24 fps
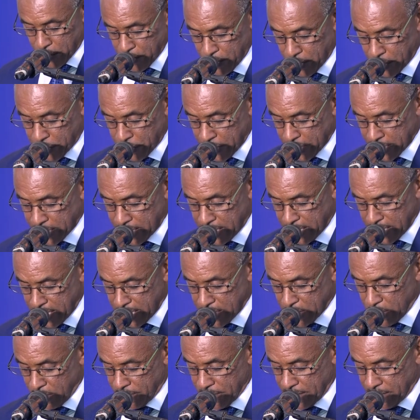to address the
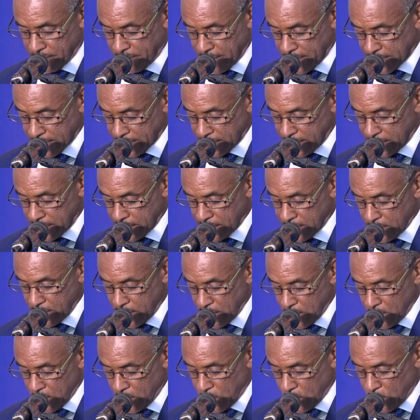needs of investors
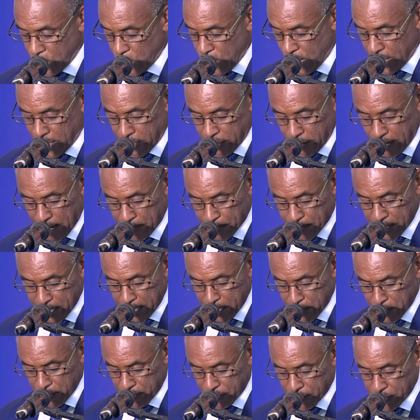who are
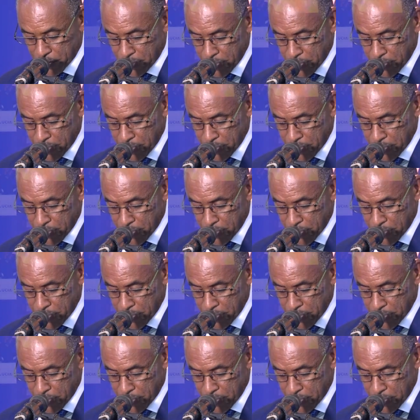grappling with